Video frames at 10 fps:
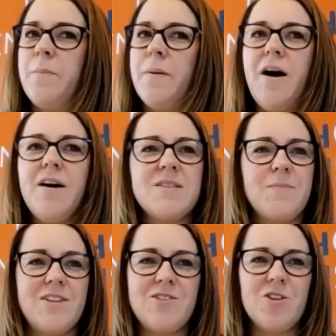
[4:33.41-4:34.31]
But
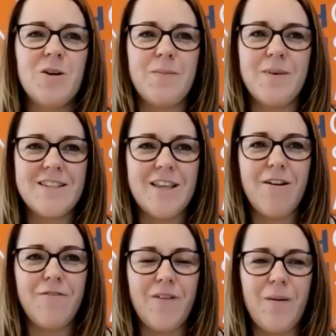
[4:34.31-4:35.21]
ask me to talk about
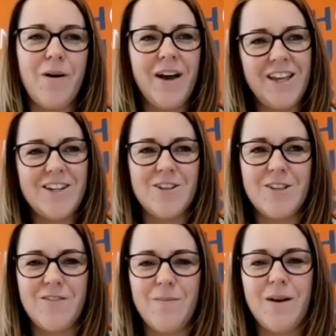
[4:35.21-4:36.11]
myself and my
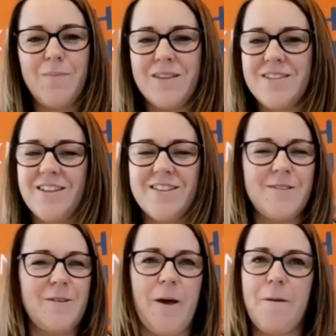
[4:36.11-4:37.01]
issues within my business.
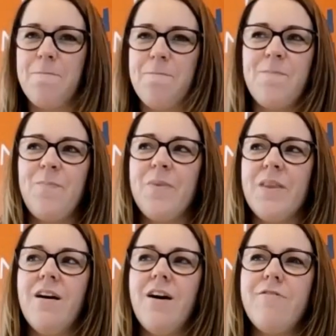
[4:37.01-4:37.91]

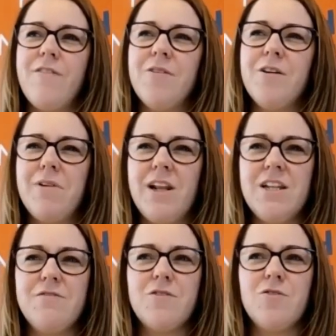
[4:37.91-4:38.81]
I found it really
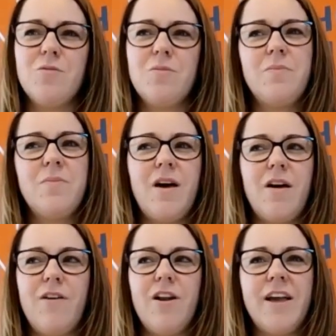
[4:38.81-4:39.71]
difficult.
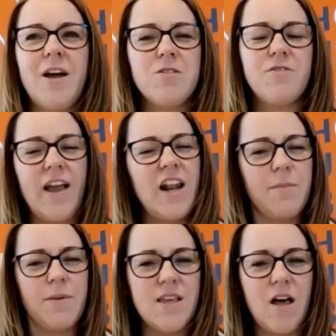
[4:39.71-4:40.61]
I felt like I was
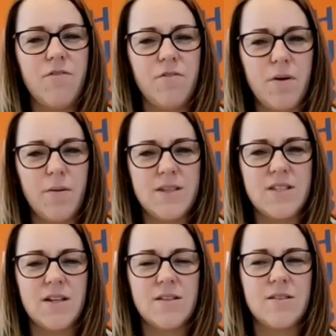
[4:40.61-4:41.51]
failing myself in my
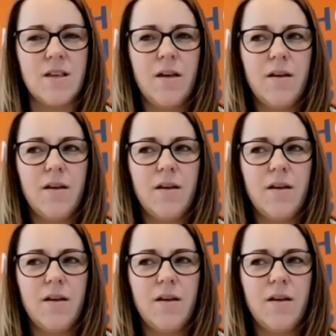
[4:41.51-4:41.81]
business.